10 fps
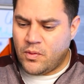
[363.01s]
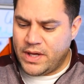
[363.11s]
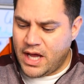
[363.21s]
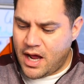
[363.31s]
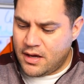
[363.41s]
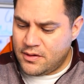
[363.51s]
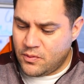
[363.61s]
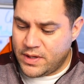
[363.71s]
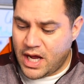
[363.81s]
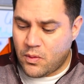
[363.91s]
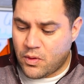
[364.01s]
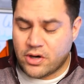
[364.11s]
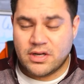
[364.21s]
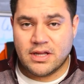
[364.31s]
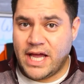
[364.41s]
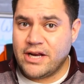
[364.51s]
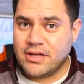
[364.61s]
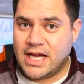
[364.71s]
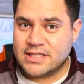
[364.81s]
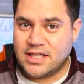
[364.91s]
we got we got word later
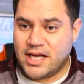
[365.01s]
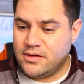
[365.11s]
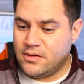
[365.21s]
last night,